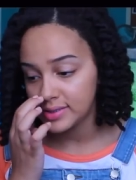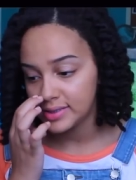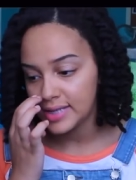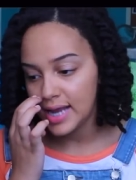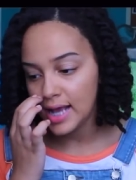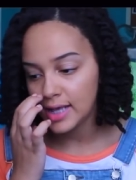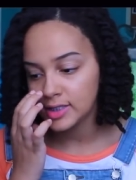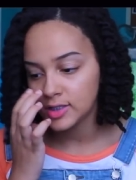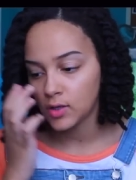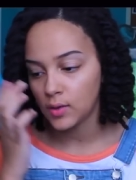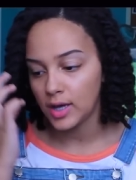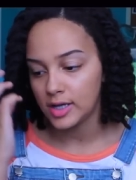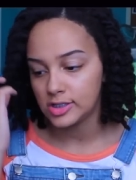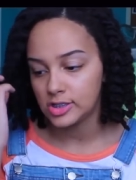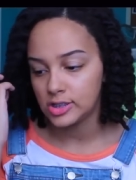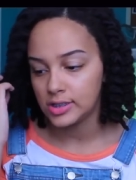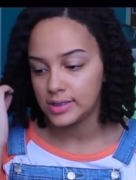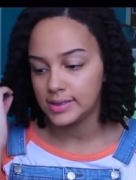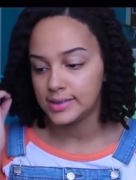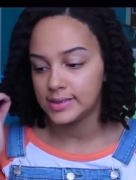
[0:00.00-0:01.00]
next
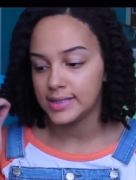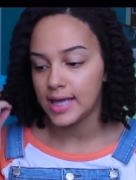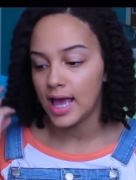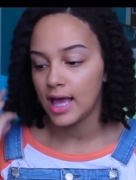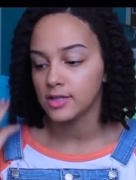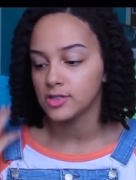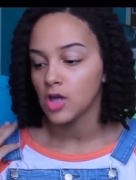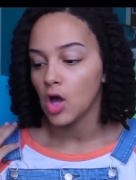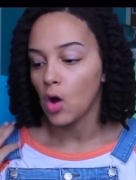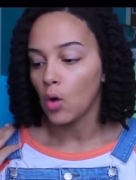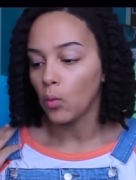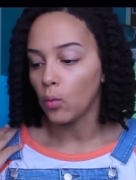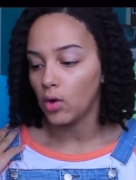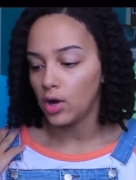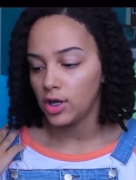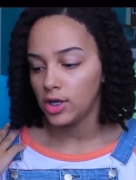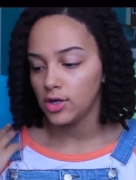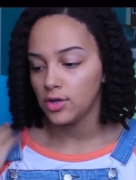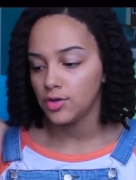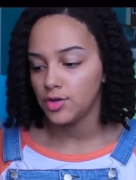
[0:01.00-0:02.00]
question says,
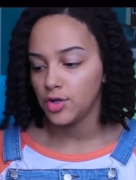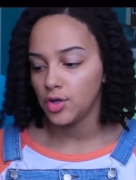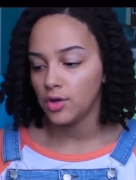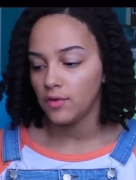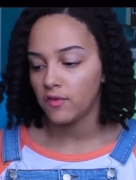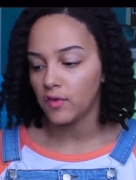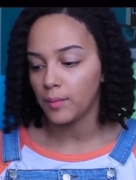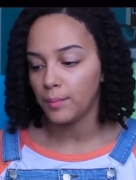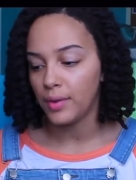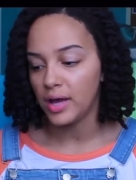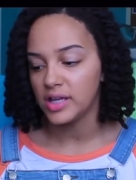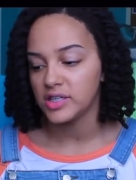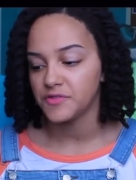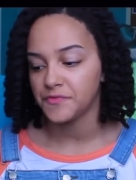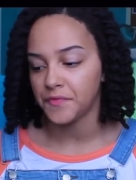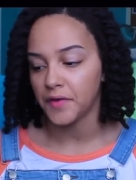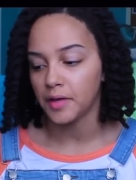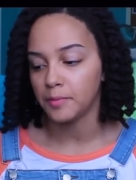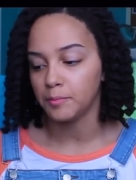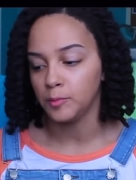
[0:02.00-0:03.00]
what do you do if your
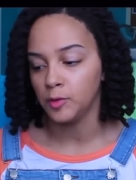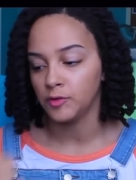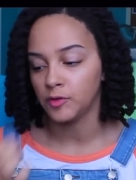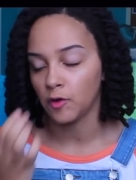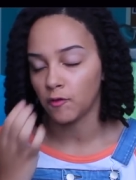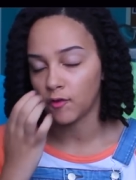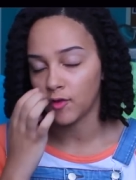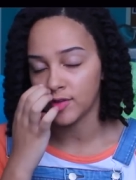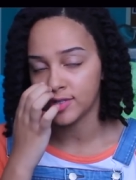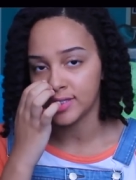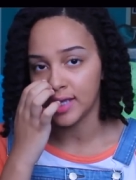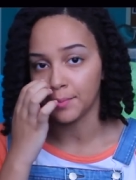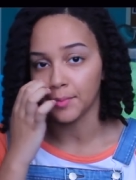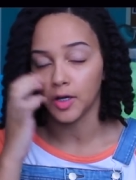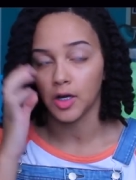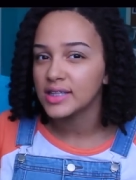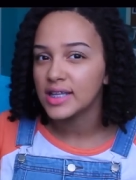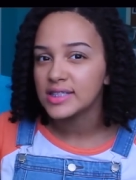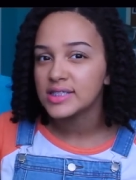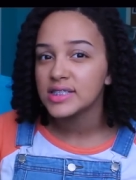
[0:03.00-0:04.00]
best friend moved over the
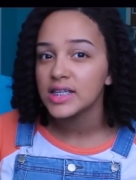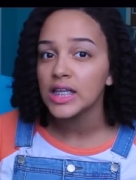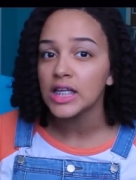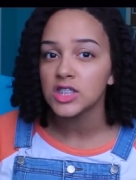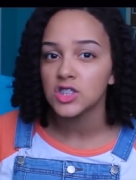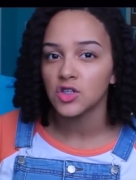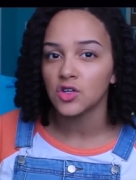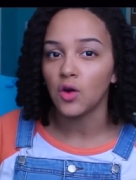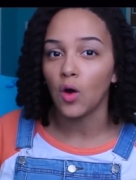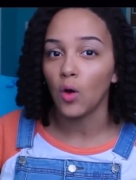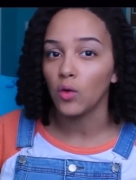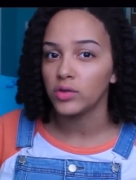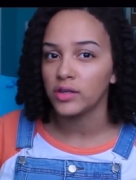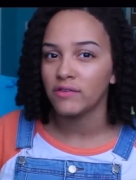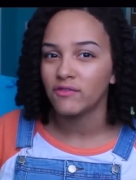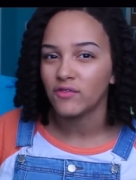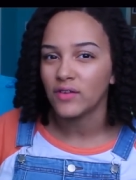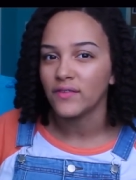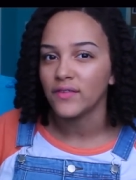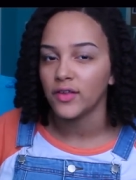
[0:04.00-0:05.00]
summer? Let's say that's your
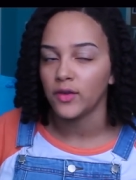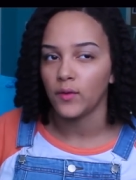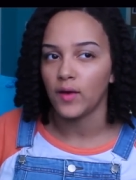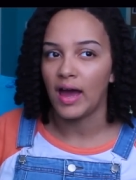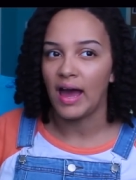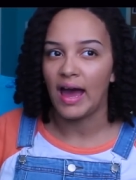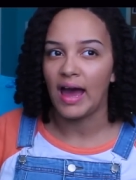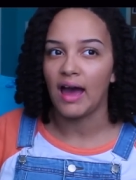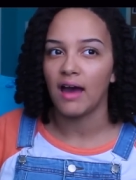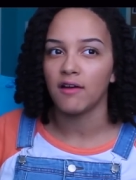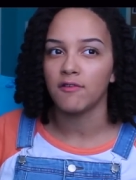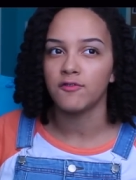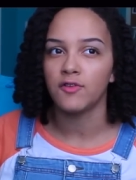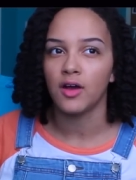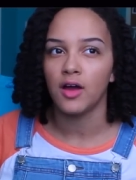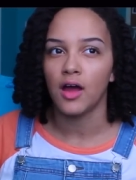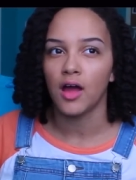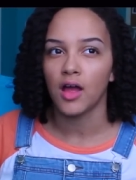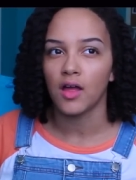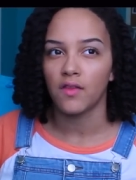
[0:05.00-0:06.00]
only friend that you have,
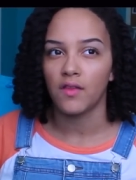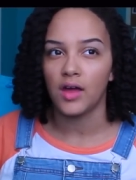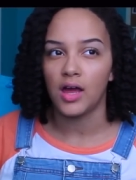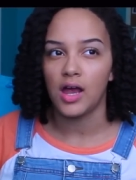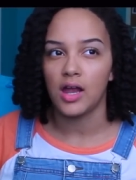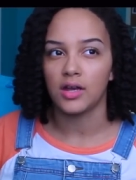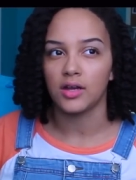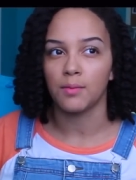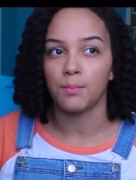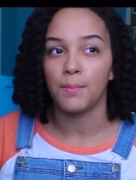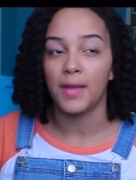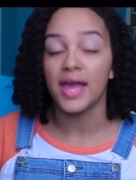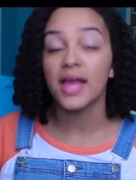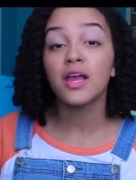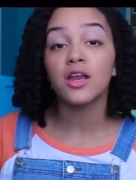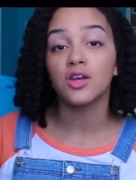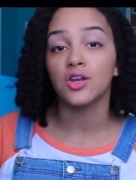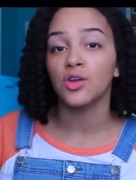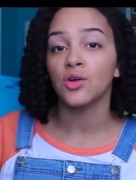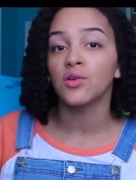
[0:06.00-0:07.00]
then
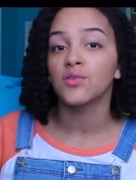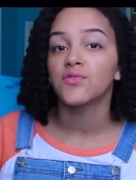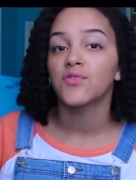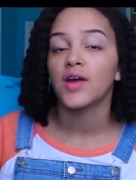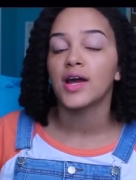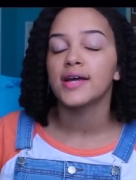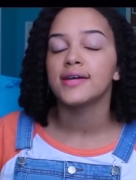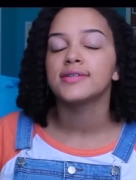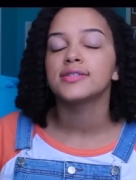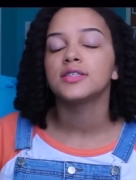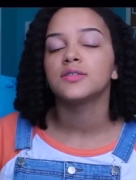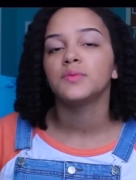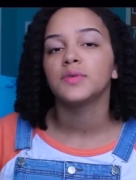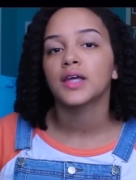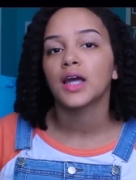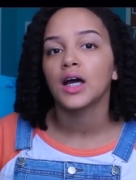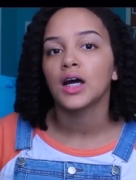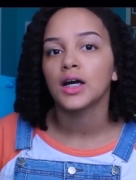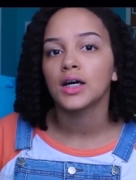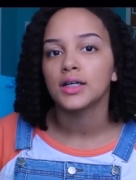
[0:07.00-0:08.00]
make new friends
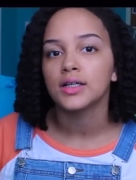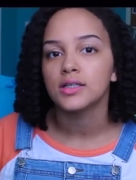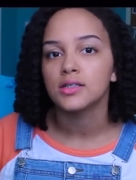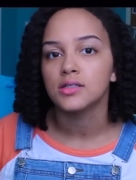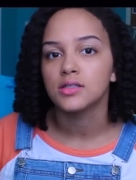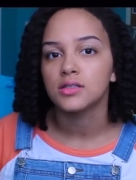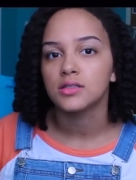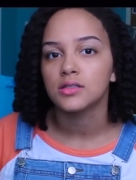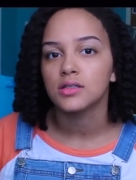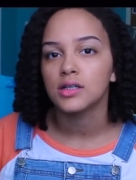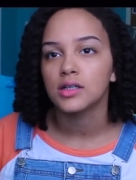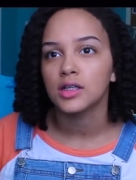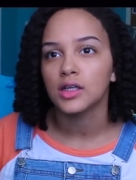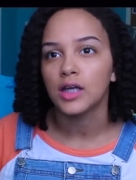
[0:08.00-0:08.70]
because